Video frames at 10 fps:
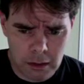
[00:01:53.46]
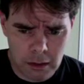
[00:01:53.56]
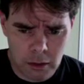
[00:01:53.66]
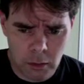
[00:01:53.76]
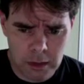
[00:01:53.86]

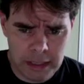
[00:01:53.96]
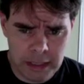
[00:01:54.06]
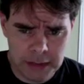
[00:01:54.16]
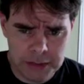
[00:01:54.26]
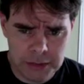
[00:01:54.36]
going
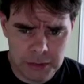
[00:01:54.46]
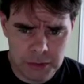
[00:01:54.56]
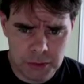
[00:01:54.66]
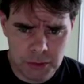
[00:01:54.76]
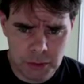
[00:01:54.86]
back
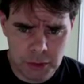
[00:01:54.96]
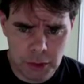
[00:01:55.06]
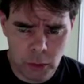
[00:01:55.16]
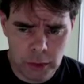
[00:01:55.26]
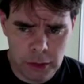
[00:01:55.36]
to
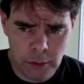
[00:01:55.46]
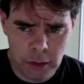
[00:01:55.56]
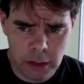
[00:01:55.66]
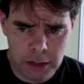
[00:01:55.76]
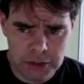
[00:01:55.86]
knowing your
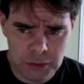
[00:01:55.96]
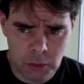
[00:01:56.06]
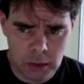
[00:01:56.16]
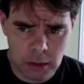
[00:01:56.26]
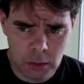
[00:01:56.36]
product too
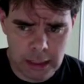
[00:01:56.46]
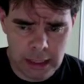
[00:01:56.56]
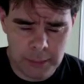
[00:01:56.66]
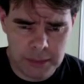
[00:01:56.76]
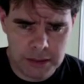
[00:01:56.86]
well, what
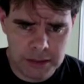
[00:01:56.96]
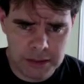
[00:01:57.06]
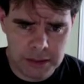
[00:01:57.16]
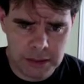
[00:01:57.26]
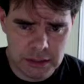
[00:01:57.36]

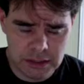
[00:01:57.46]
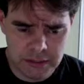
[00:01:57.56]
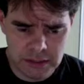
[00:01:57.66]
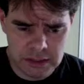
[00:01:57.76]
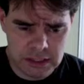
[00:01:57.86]
happens is, and
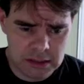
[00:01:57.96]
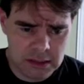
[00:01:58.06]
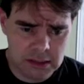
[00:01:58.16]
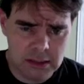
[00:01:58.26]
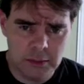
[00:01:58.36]
I've discussed
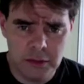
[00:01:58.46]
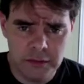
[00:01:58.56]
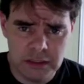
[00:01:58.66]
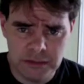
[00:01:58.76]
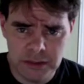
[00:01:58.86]
this in
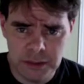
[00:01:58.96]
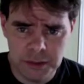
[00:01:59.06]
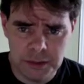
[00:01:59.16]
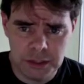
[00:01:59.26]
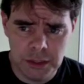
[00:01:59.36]
previous
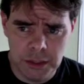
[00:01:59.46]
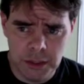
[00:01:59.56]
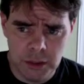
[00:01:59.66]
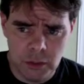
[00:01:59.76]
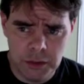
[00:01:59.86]
videos,
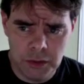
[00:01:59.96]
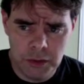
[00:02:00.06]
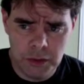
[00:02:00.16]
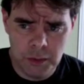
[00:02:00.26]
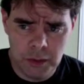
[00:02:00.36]
when you know
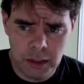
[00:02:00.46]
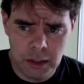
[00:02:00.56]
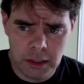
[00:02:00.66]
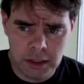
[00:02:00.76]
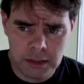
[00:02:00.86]
your
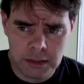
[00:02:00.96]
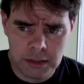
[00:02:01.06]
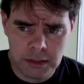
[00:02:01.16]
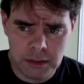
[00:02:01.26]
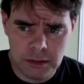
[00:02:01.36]
product,
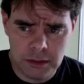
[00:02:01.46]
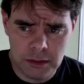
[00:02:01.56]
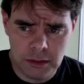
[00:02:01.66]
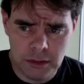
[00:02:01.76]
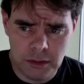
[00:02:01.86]

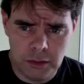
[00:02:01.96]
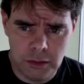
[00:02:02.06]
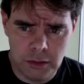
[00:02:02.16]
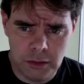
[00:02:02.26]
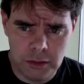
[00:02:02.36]

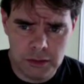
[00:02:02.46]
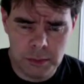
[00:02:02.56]
there's a